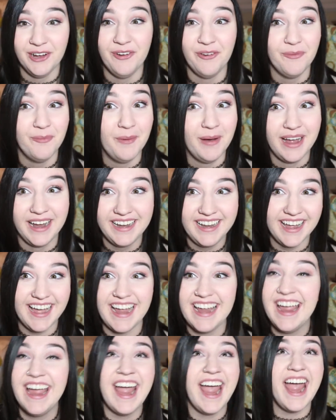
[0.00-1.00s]
I'm like,
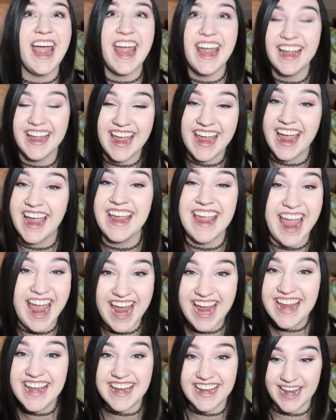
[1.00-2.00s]
I
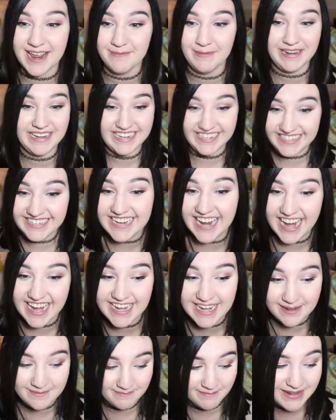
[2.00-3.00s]
hated him, and he
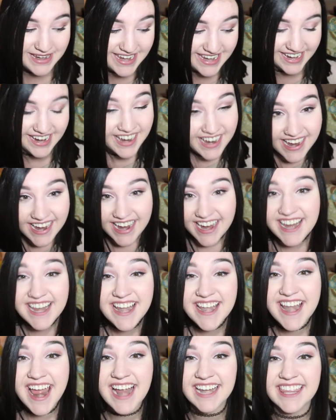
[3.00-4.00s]
hated me. He
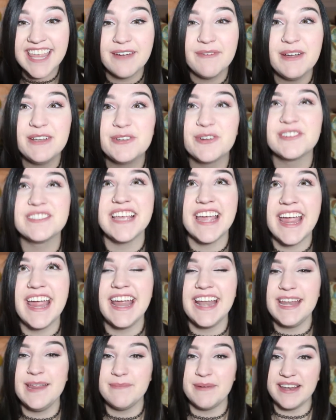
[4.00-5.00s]
didn't act that way towards
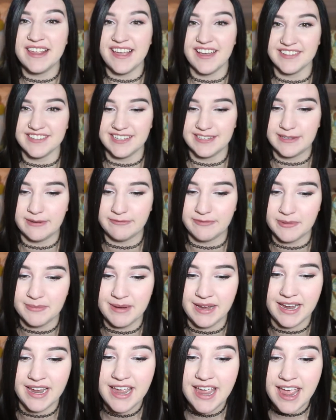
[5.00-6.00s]
anybody else except for
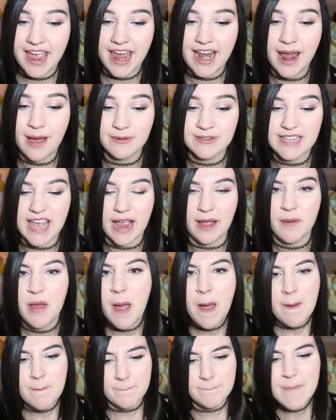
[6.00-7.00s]
me. And I was like,
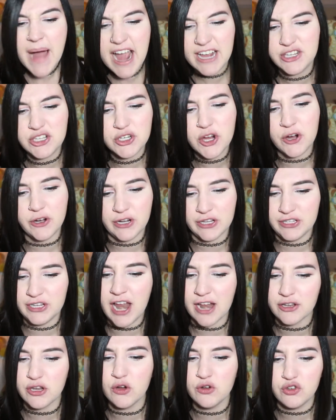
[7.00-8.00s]
my skirt is
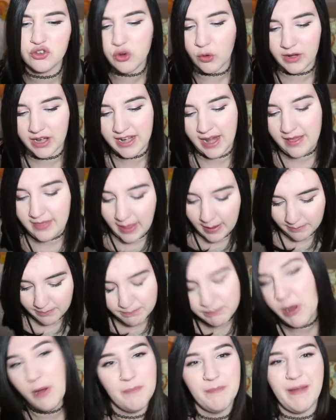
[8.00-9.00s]
not too short. And I
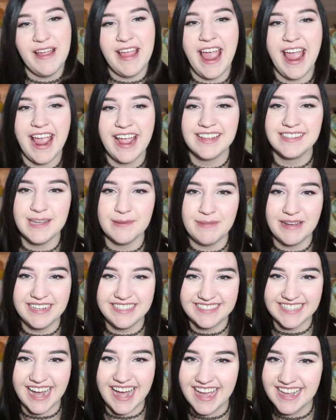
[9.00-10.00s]
like put my hands at my
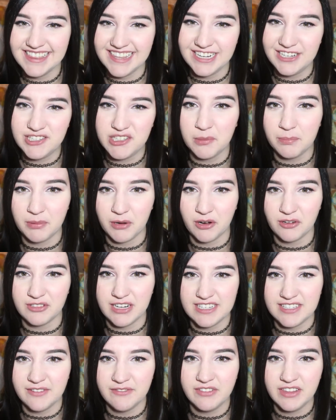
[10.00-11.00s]
side like super
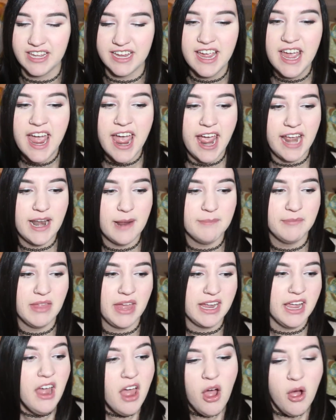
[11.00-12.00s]
aggressively, and I'm
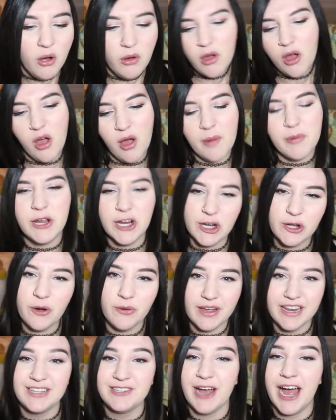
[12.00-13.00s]
like, oh, I'm gonna
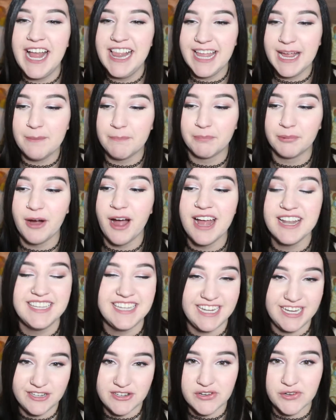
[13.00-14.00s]
go inside. I like brought
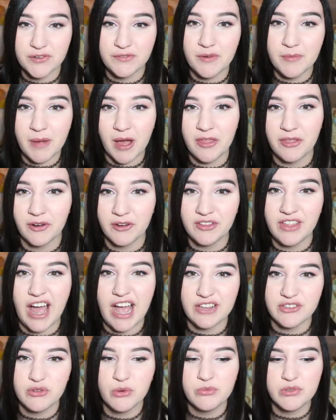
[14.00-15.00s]
teachers from other
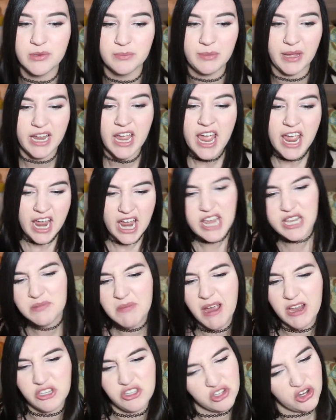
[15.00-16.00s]
classrooms. I'm like, is
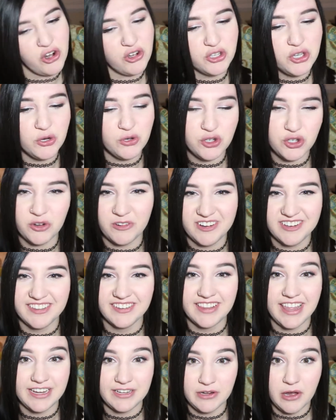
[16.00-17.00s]
my skirt too short? And
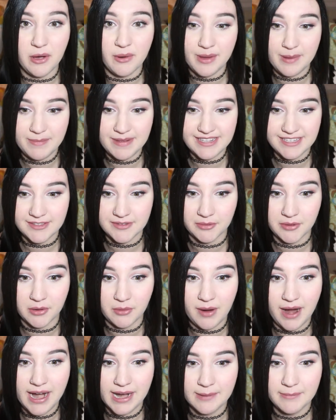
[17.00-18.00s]
they're like, no, it meets the
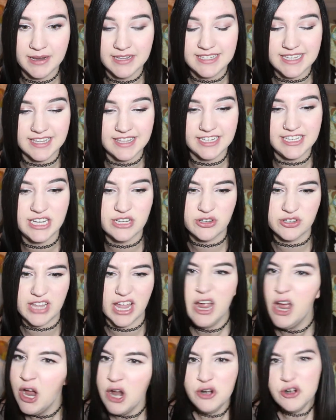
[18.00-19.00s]
requirements. And the teacher's
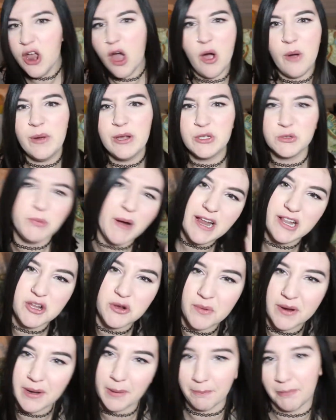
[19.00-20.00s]
like, no, it's way
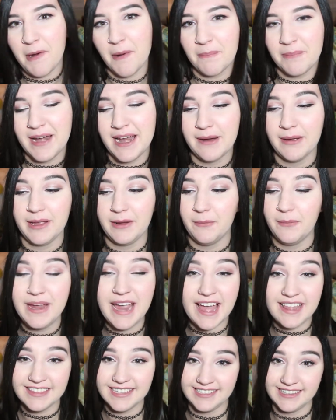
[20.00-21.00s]
too inappropriate. Like,
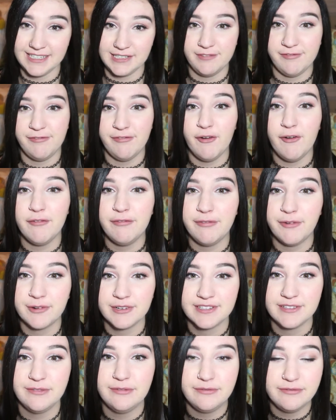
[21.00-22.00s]
we had like this full
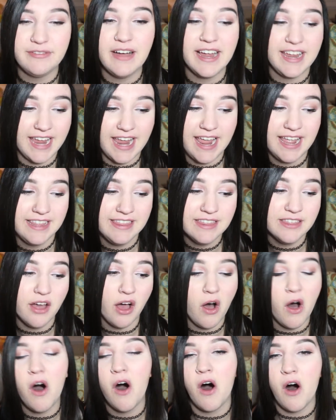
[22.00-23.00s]
force fight in
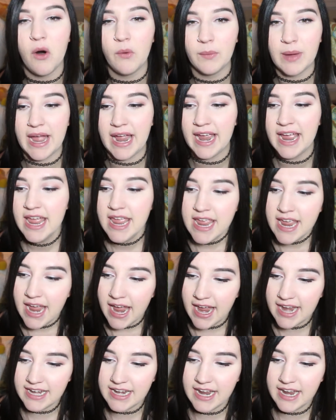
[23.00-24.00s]
the hallway,
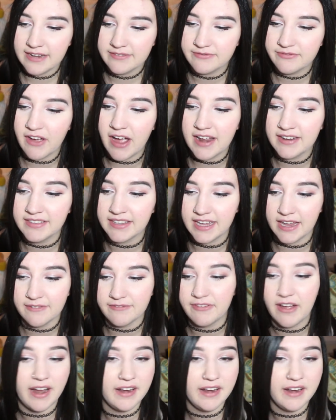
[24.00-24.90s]
and it finally